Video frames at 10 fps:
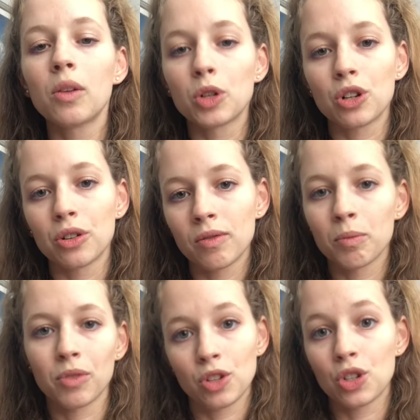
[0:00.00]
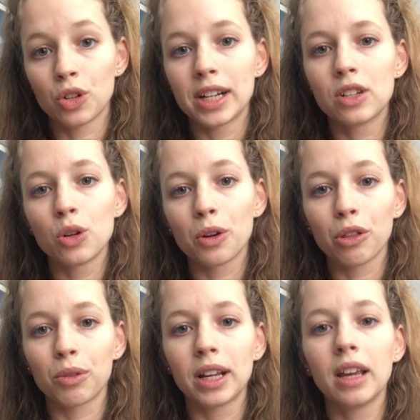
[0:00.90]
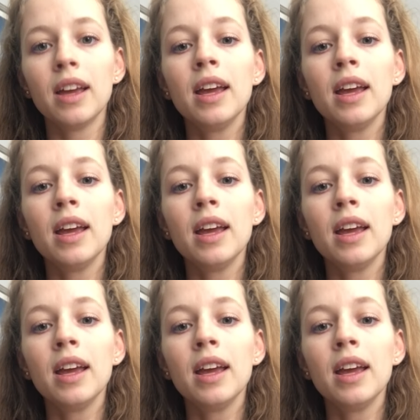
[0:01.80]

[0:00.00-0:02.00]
which were just 2 or 3,